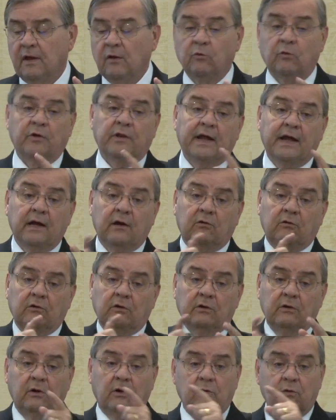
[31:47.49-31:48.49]

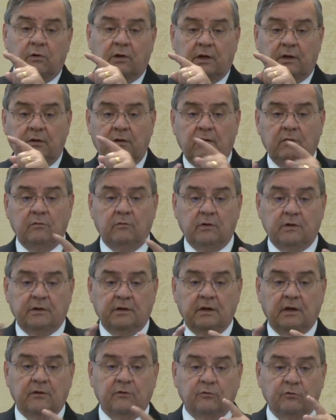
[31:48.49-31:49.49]
without knowing what
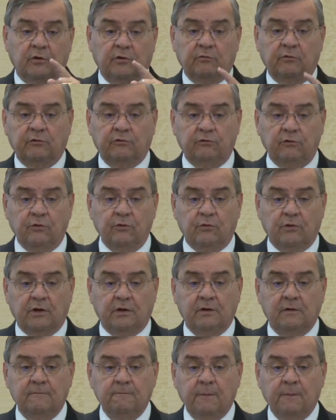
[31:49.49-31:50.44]
the other one was doing.